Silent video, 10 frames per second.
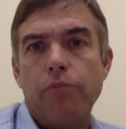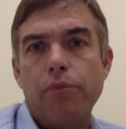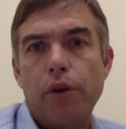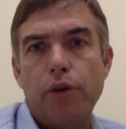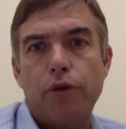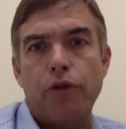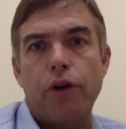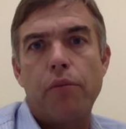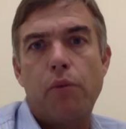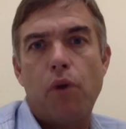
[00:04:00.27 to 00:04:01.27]
we've moved
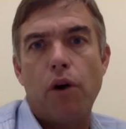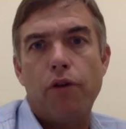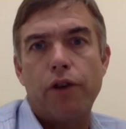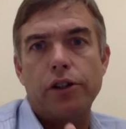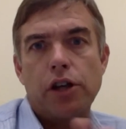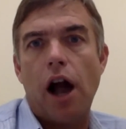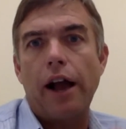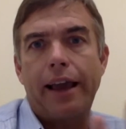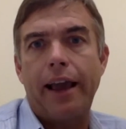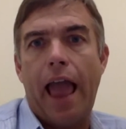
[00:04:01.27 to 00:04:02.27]
from more of a
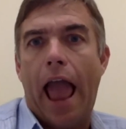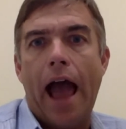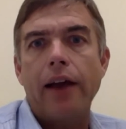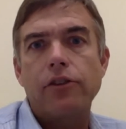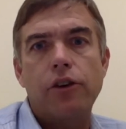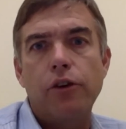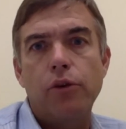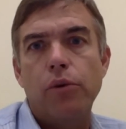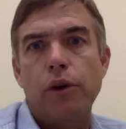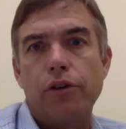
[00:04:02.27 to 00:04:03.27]
talking at
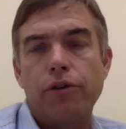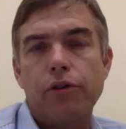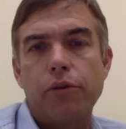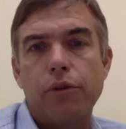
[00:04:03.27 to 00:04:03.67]
you with